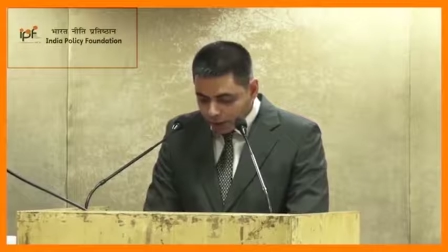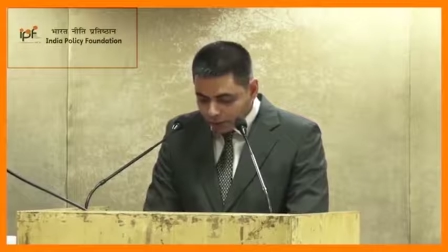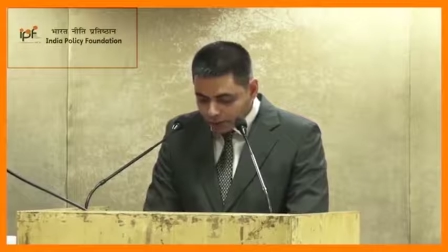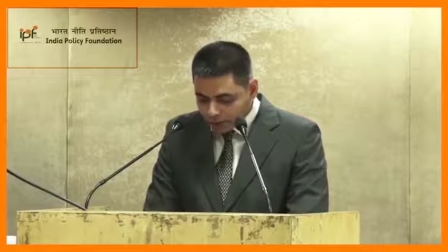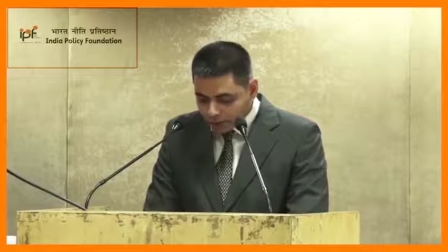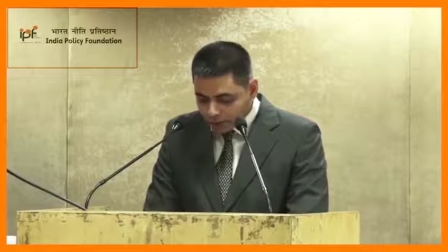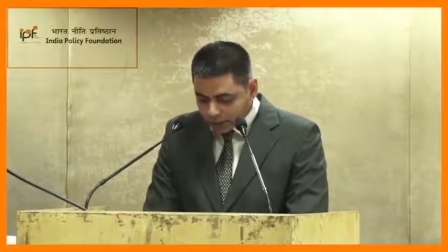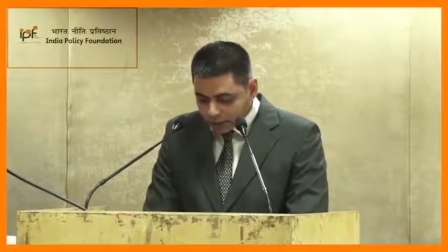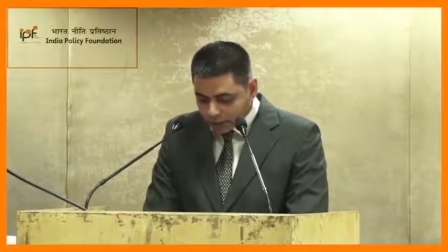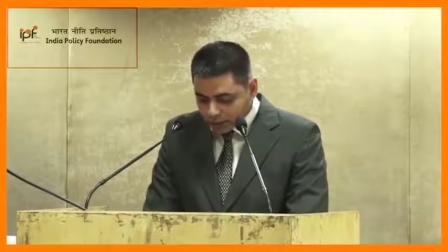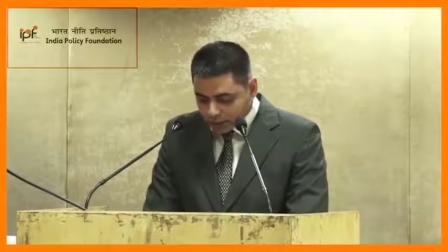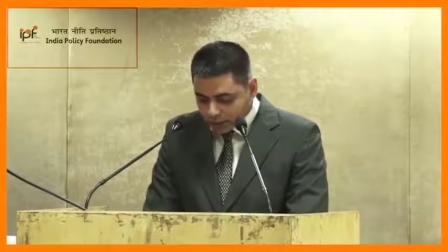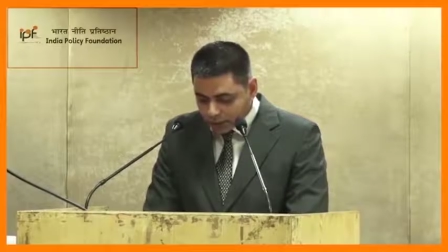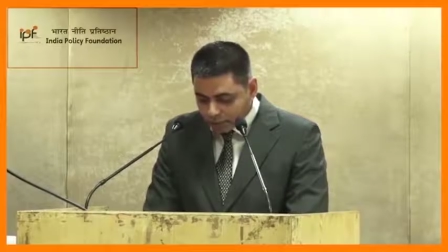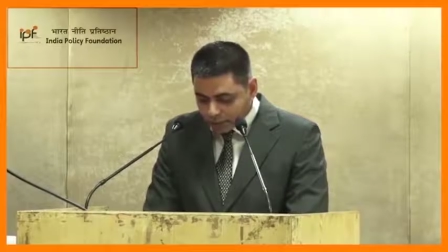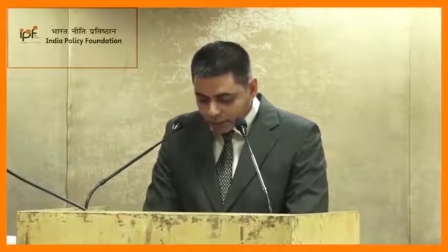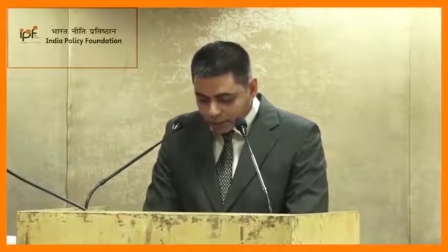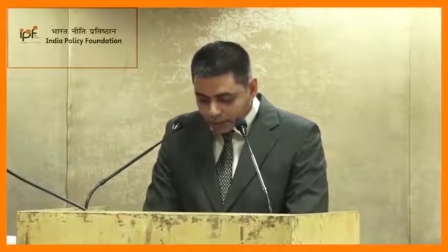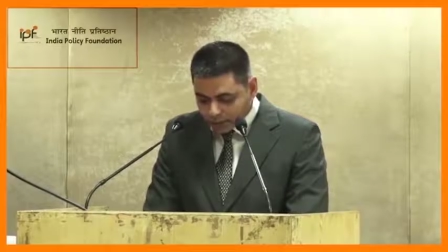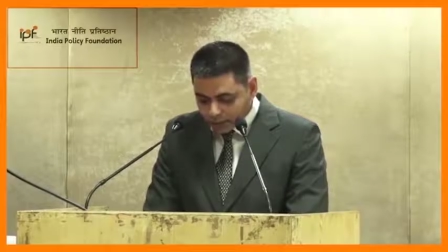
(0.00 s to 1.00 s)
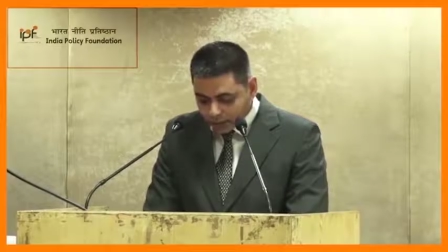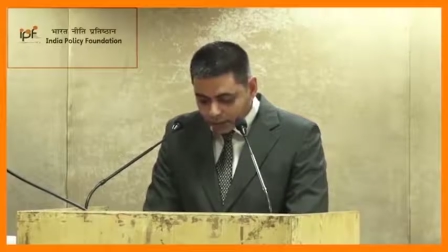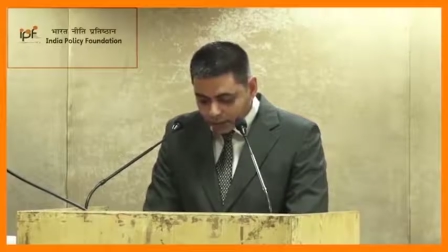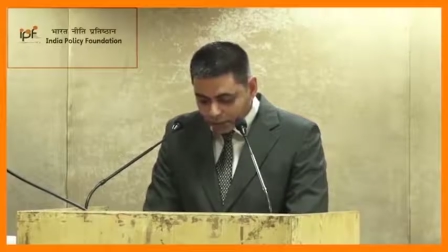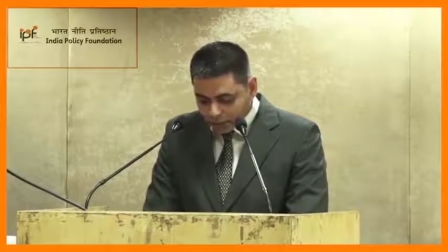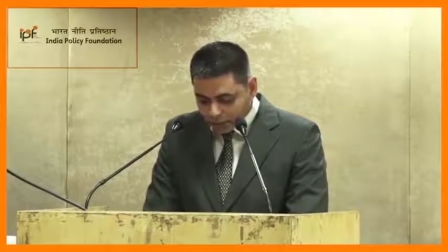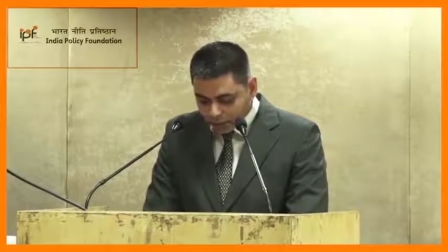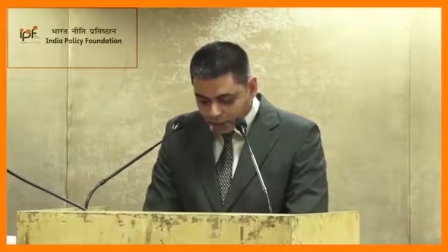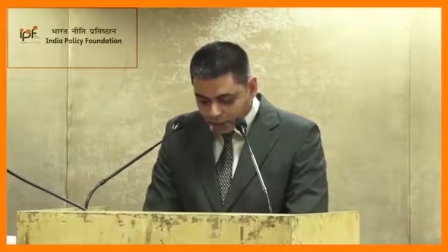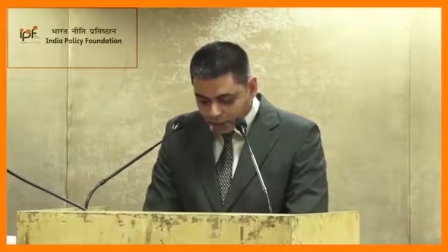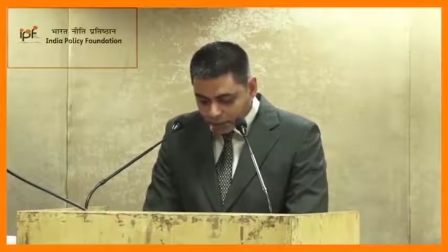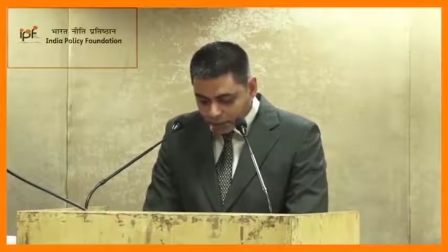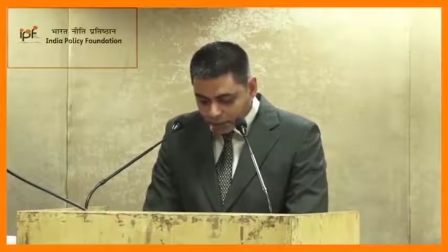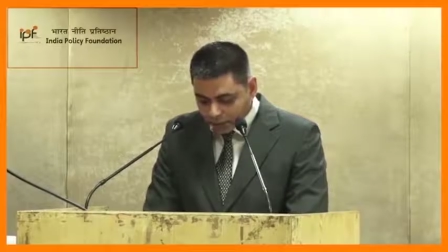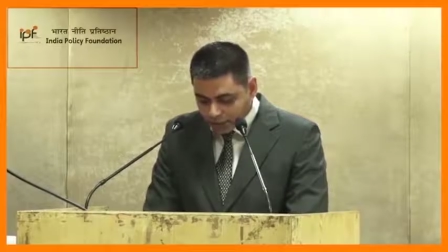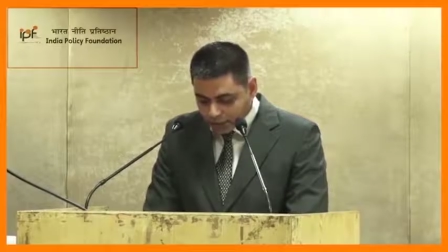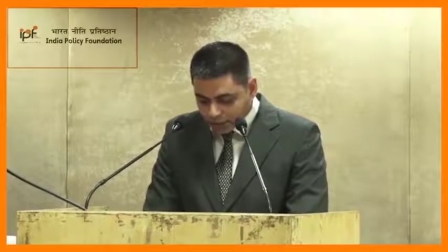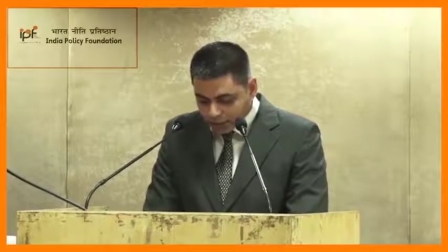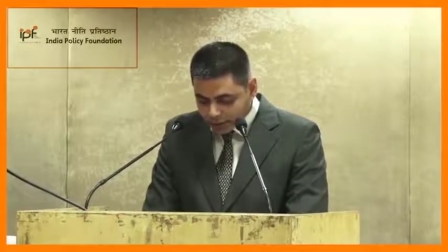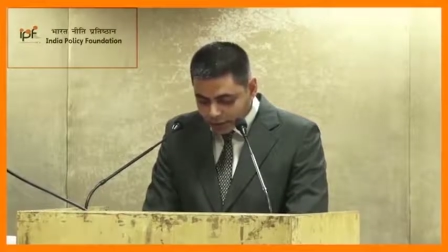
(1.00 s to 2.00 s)
Pakistan Army's
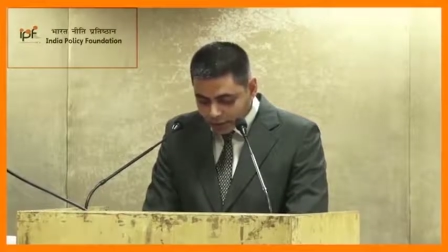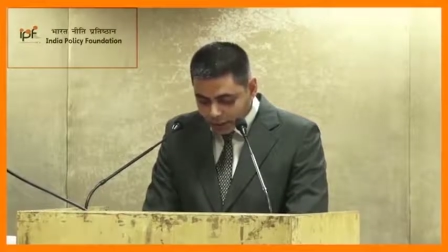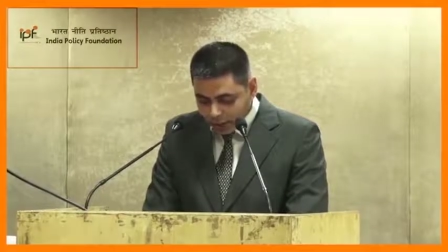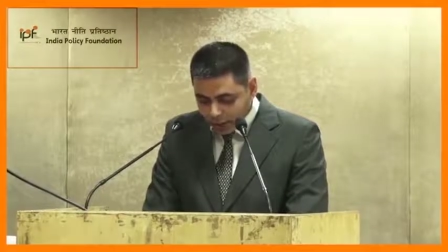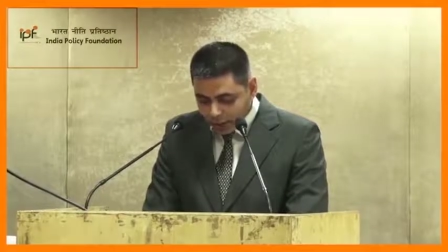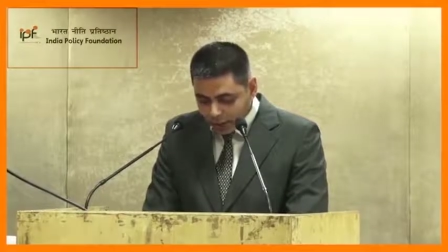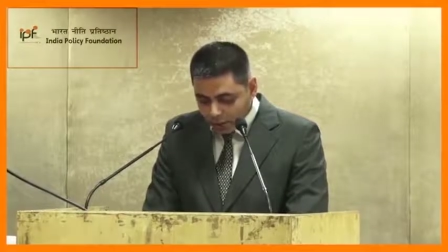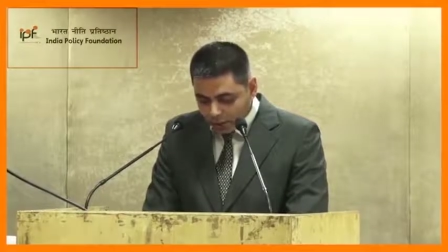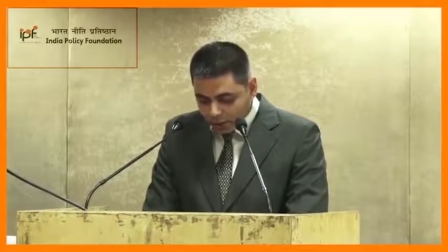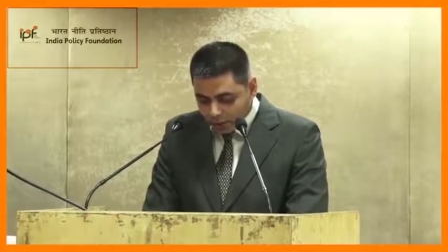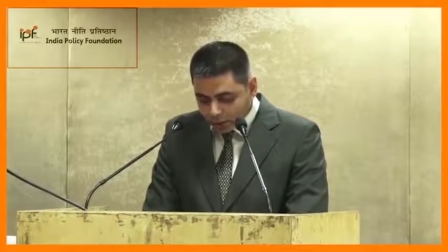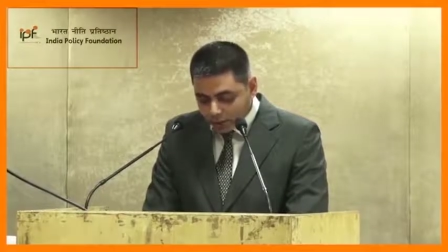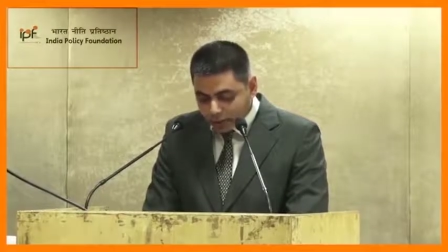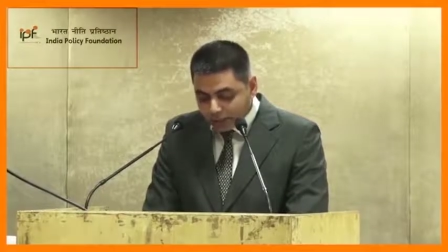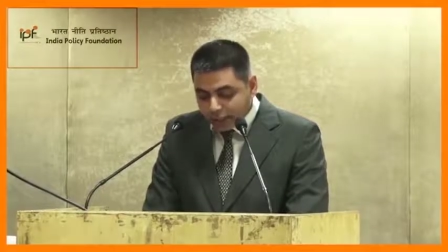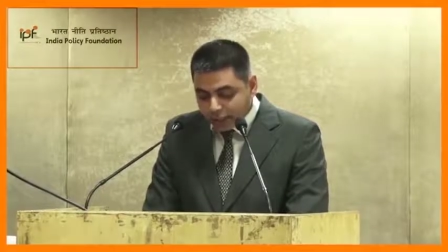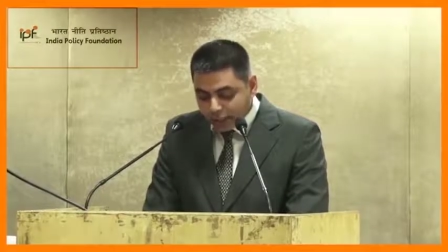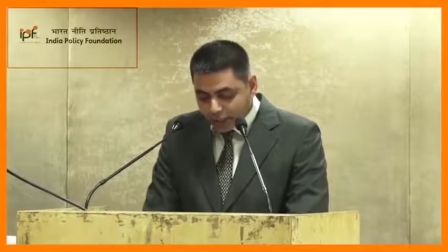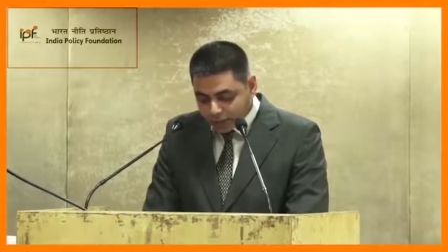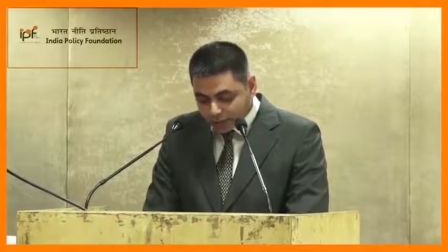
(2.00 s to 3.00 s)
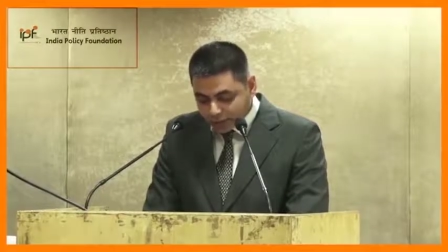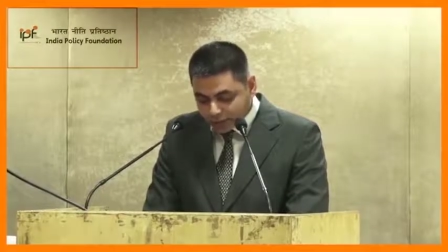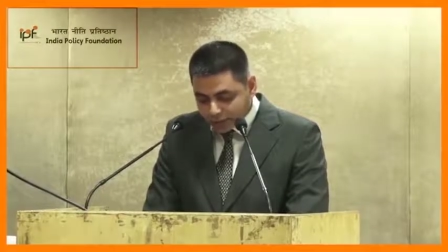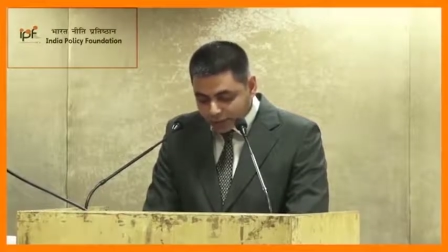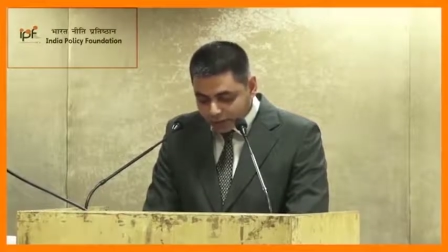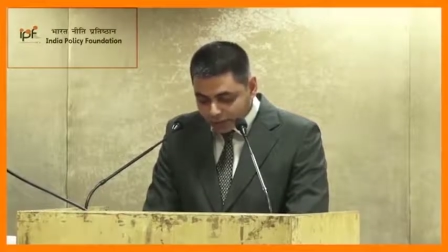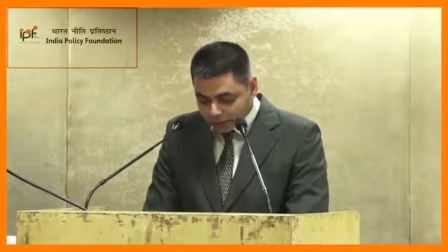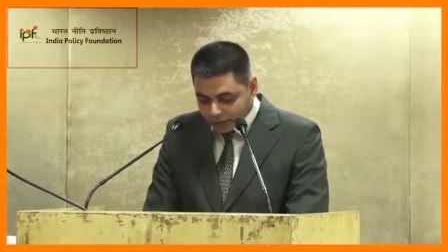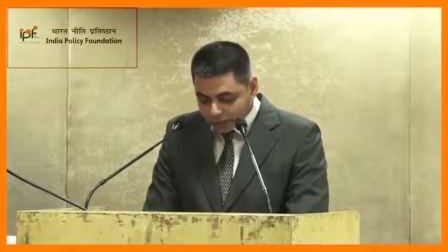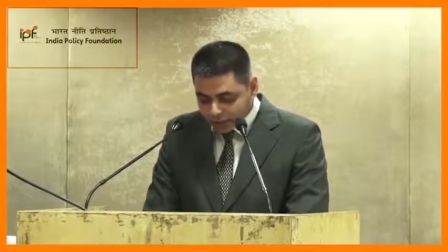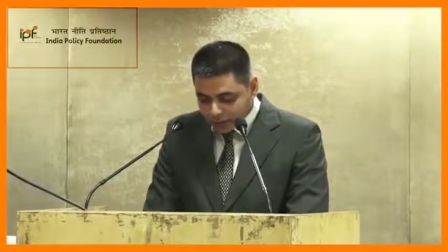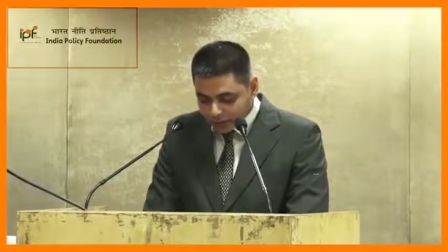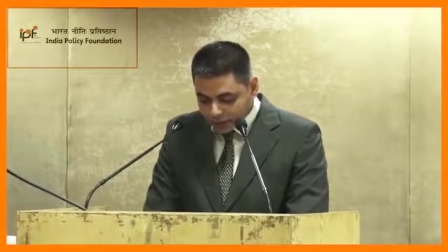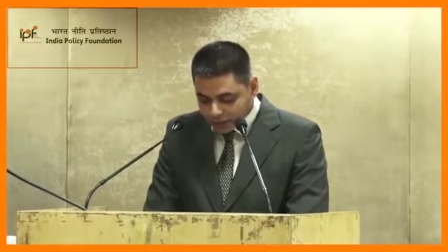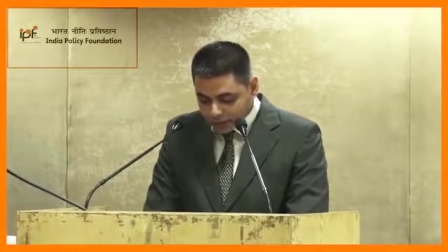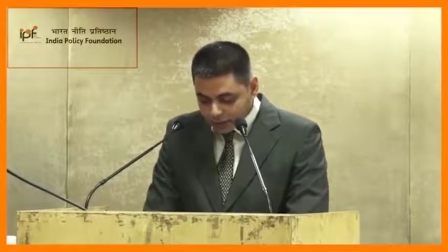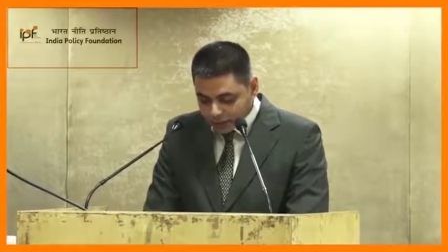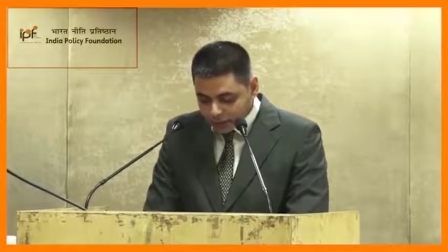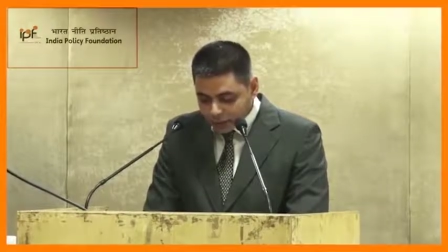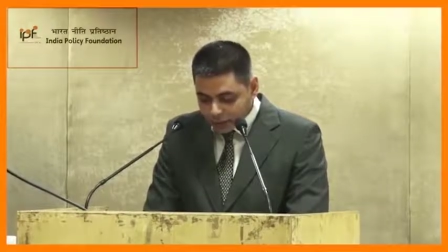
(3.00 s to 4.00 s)
atrocities on the innocent
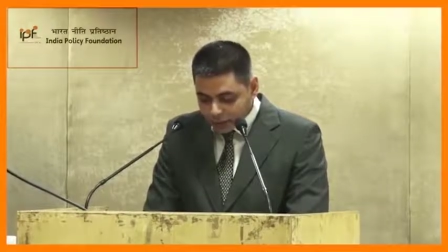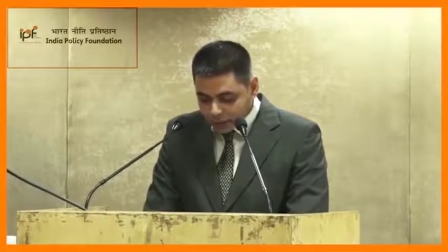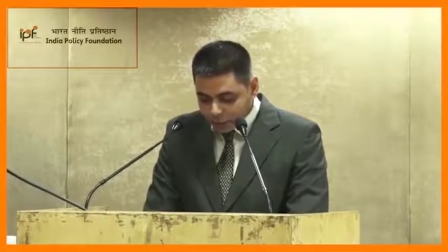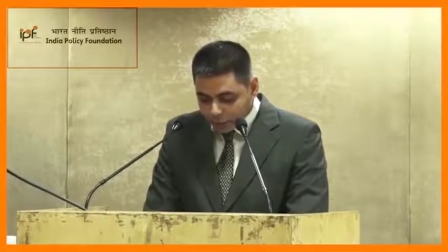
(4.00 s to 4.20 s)
civilians,